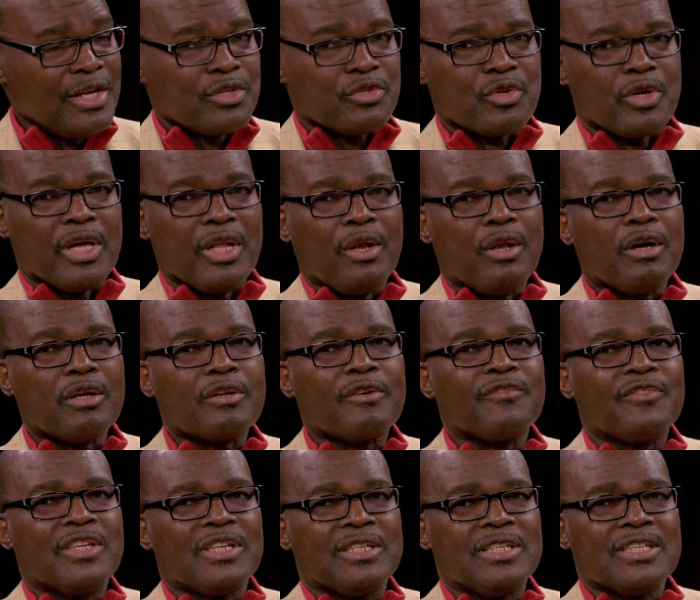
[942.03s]
So a lot of
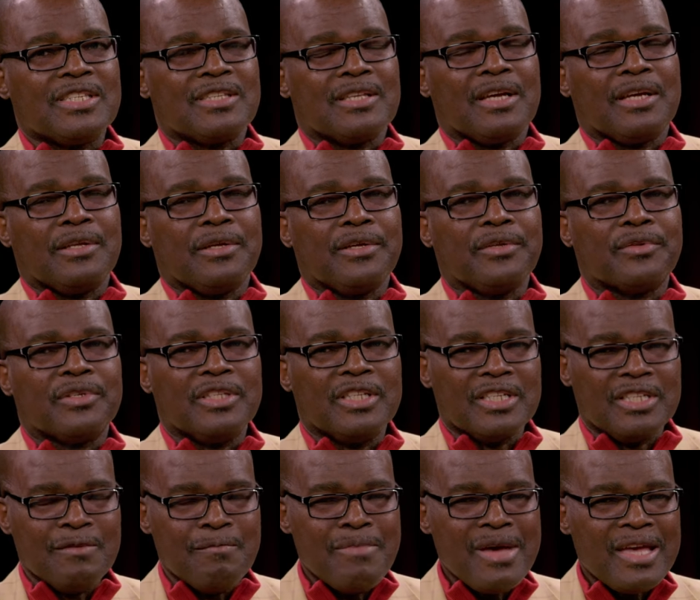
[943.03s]
the, dis, uh, you know, the
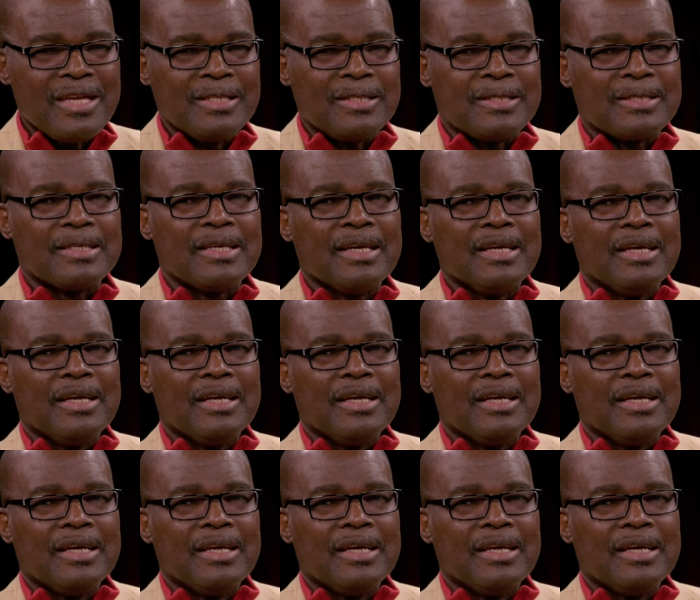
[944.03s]
debates